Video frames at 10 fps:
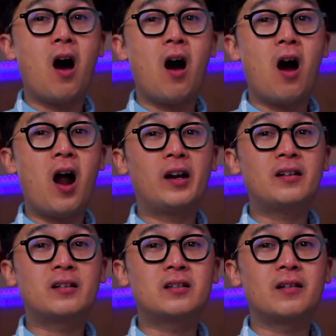arc
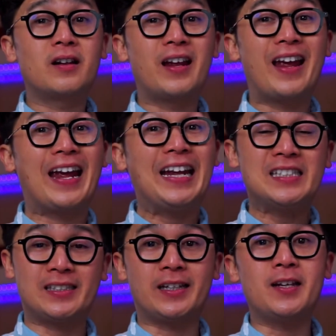
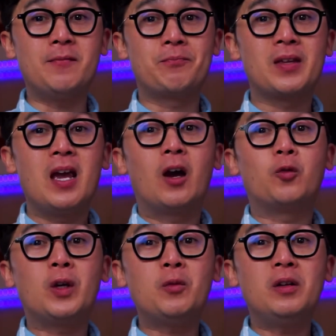AC,
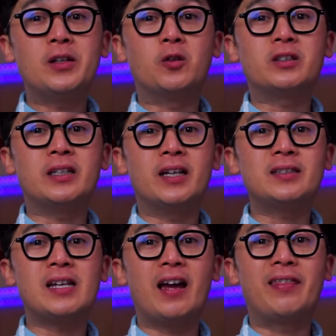we will
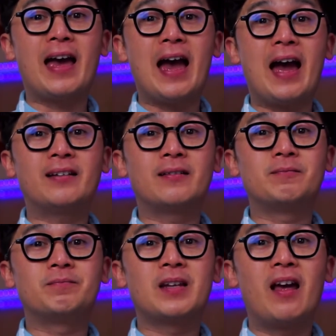notice that
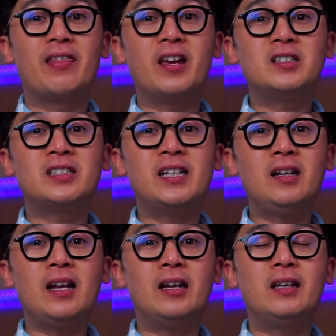there's
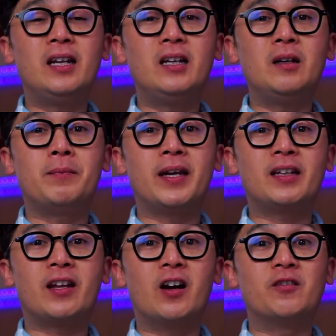still a little
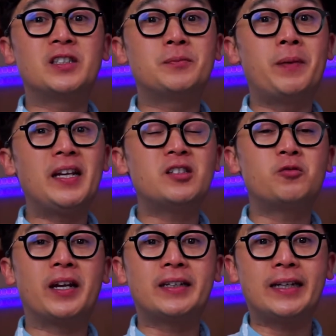bit of space
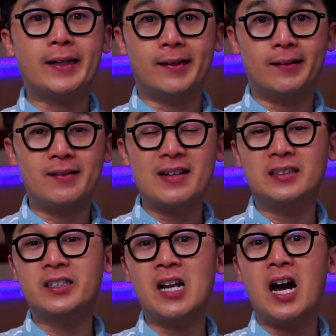right here
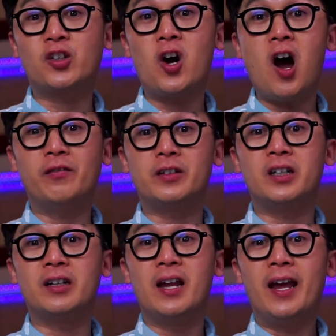that's not
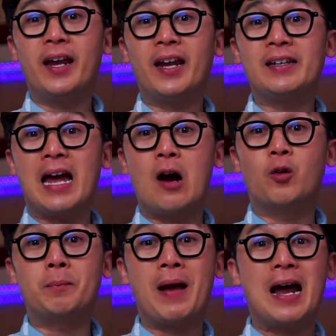covered in
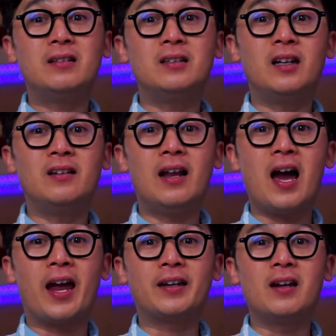our parallel
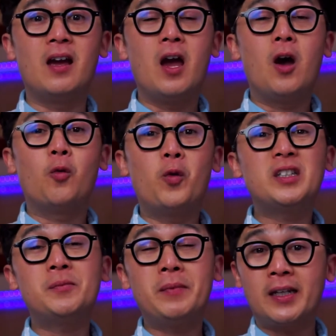line,
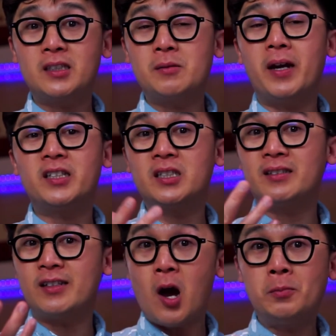which means by just
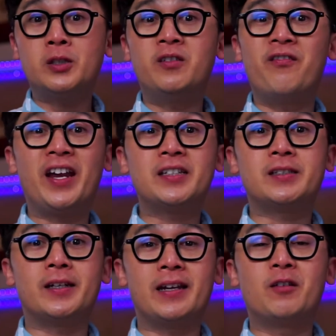
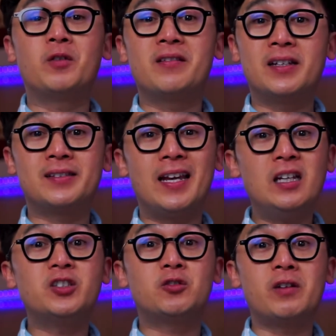observation and with this
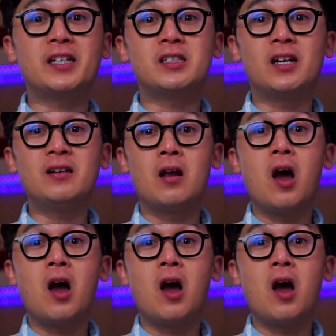illustration,